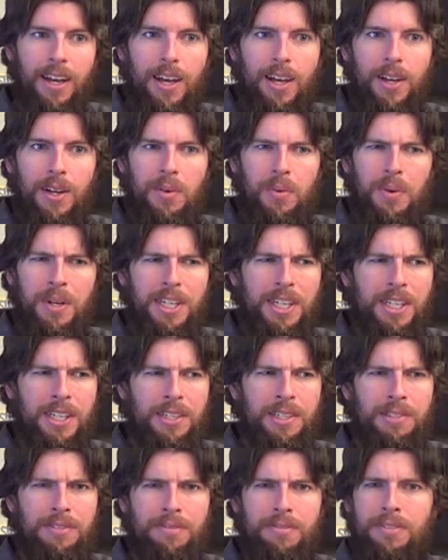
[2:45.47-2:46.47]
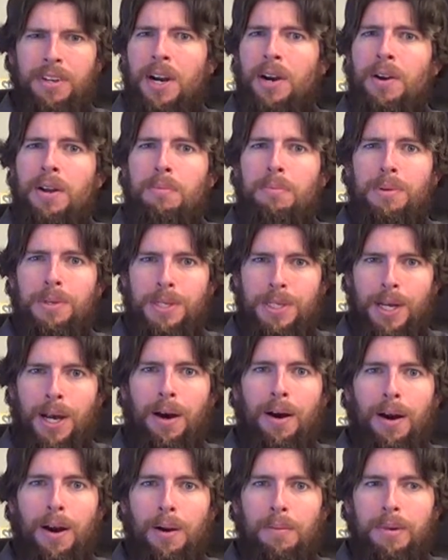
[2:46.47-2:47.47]
which is very
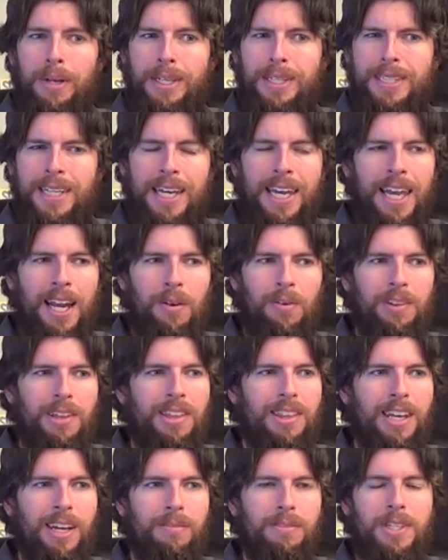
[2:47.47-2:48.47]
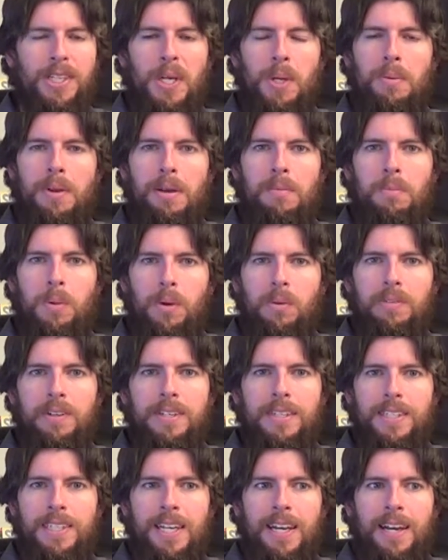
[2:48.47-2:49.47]
bizarre because I can't really think of too many
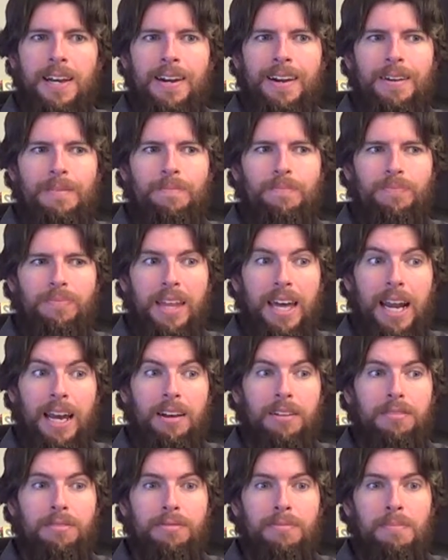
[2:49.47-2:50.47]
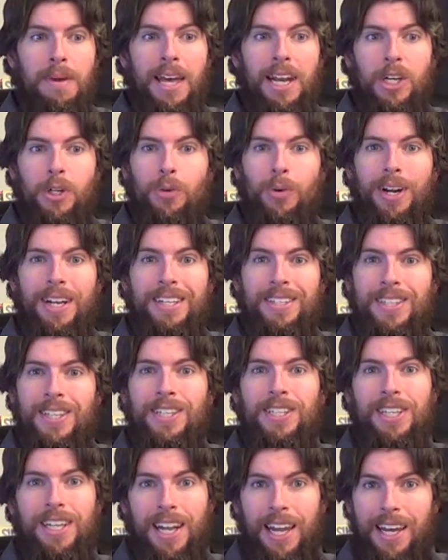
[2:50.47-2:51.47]
movies that have made a
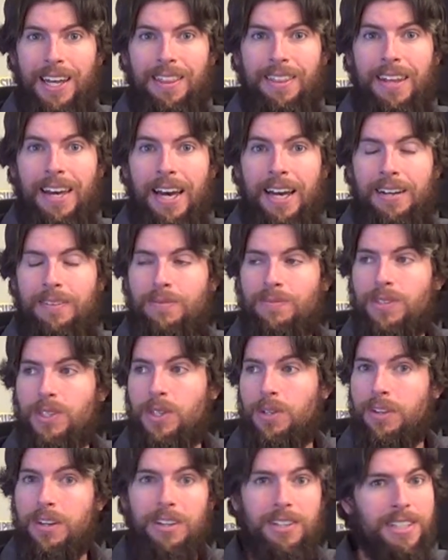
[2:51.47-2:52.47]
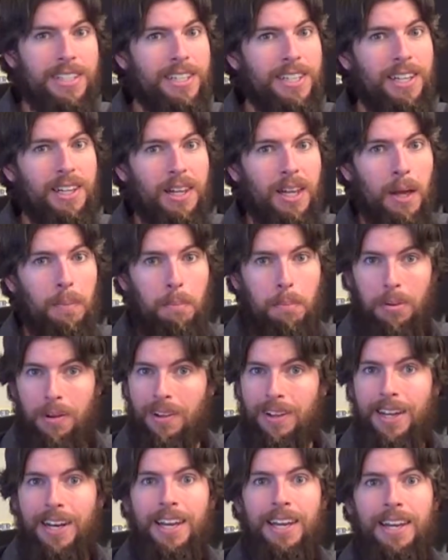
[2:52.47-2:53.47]
transition like that. So there are still
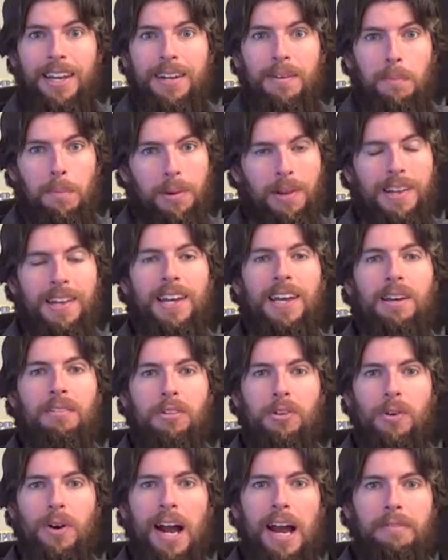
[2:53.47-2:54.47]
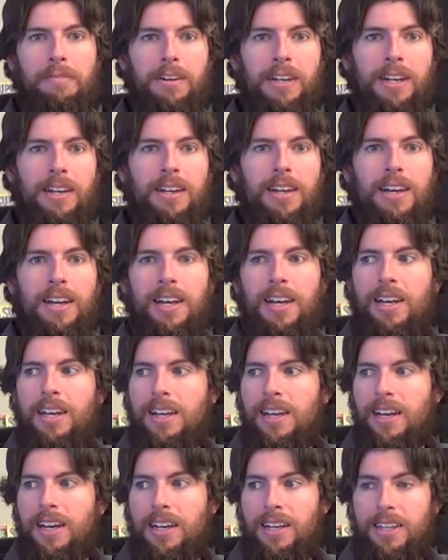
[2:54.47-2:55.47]
plenty of graphic
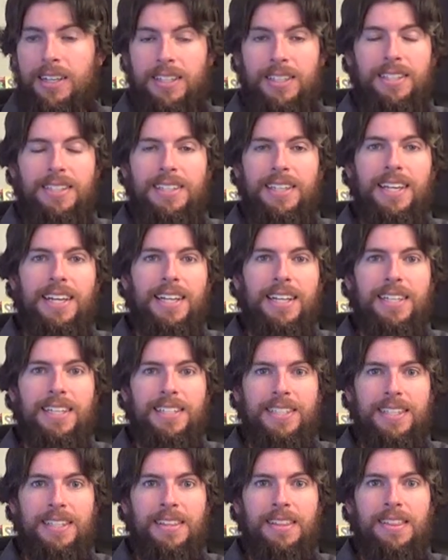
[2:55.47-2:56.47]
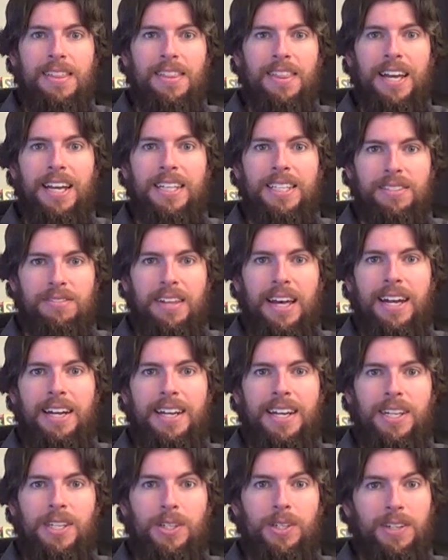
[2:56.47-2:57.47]
scenes and things of that
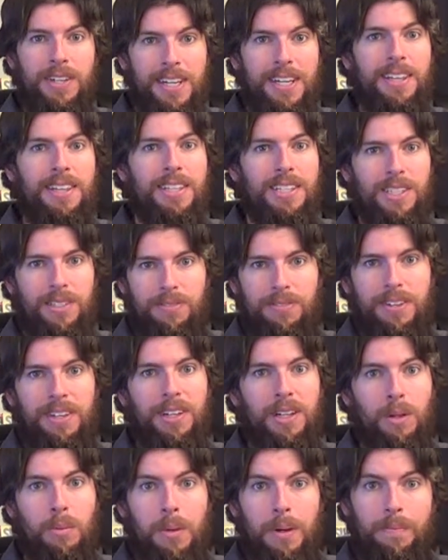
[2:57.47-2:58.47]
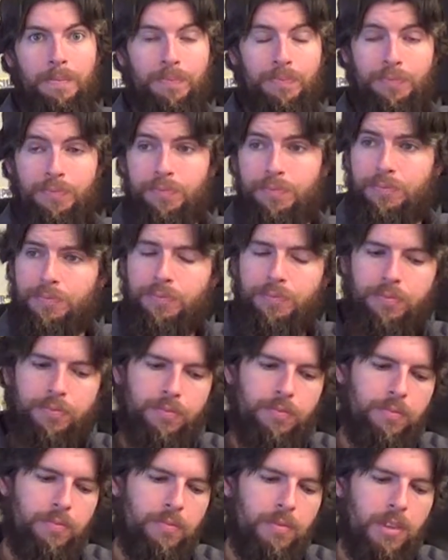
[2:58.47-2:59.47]
nature in this film.
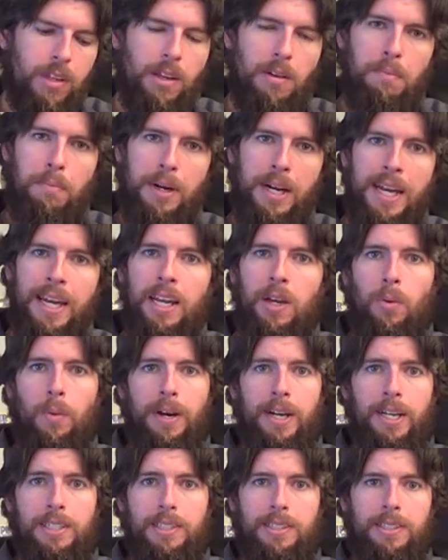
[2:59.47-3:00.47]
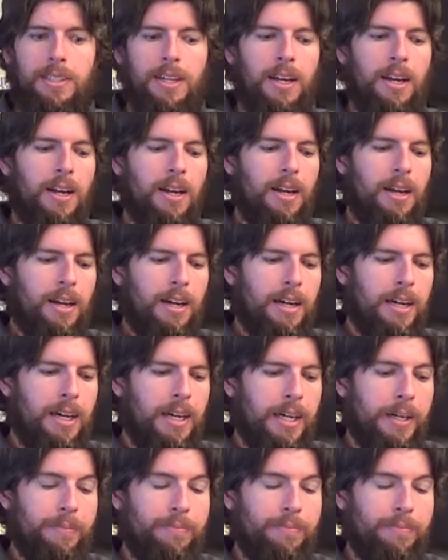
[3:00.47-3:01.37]
But anyways, I'm